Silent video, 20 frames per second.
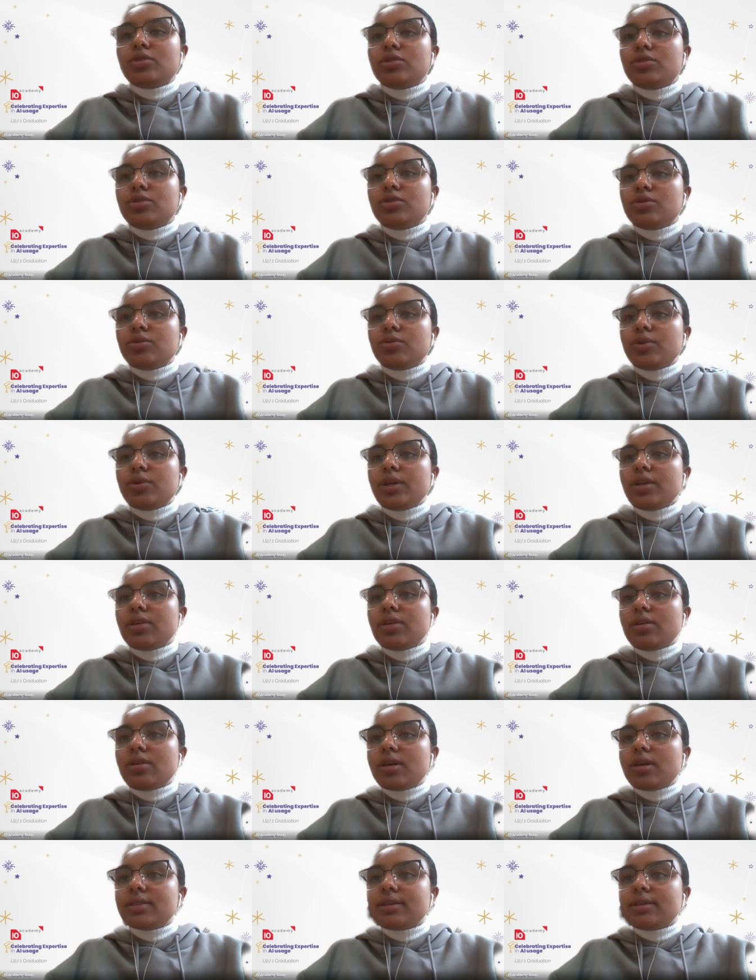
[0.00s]
Do we
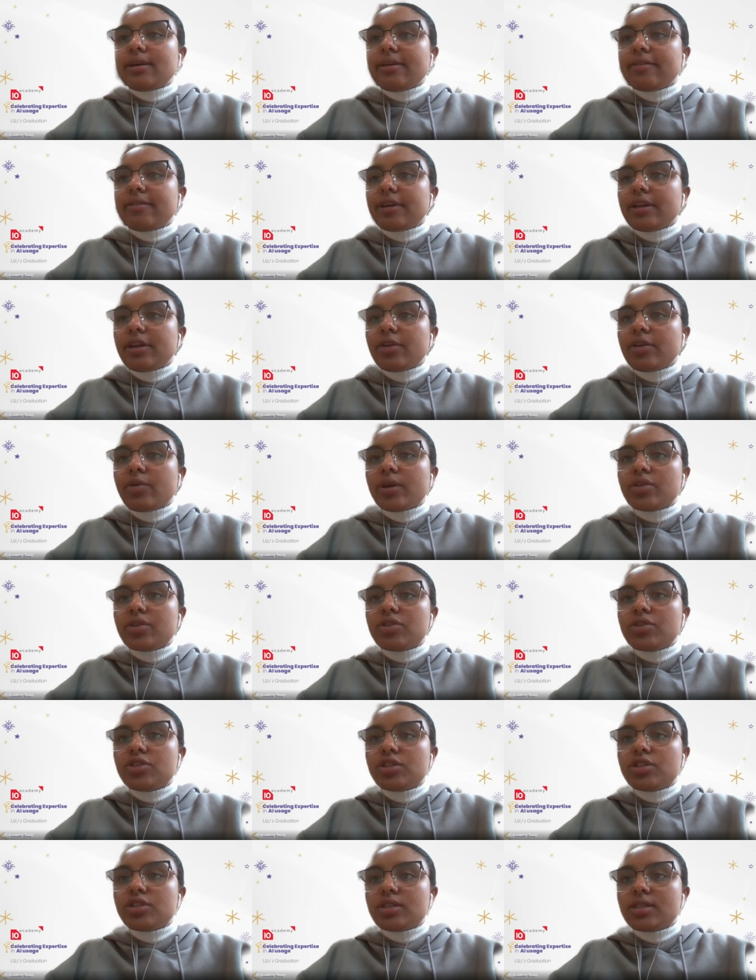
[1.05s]
not have any
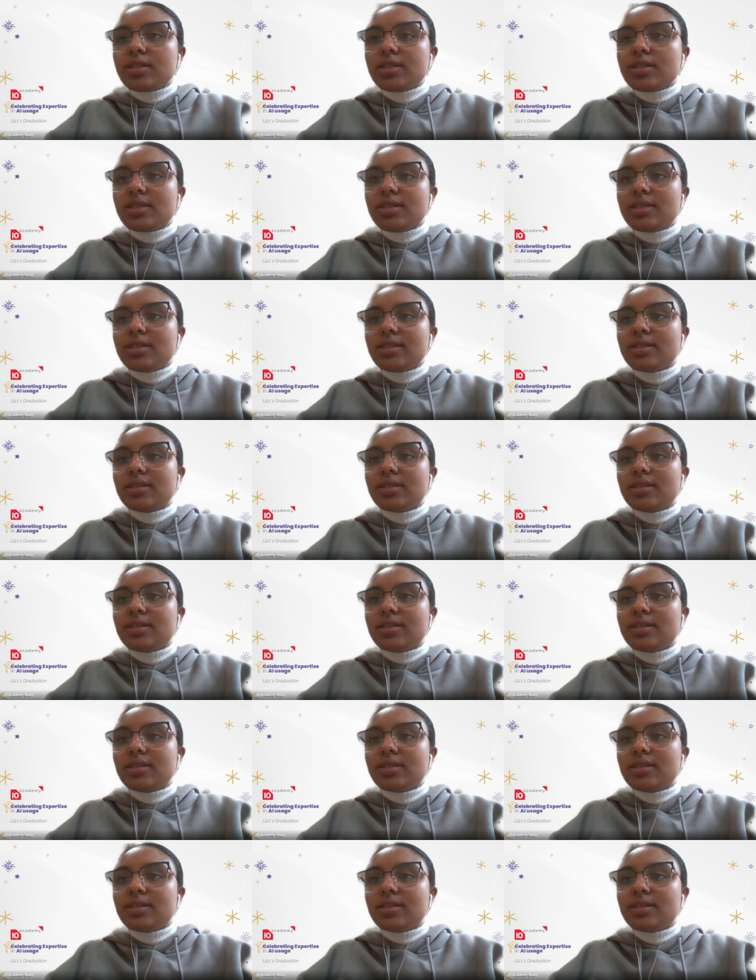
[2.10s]
questions?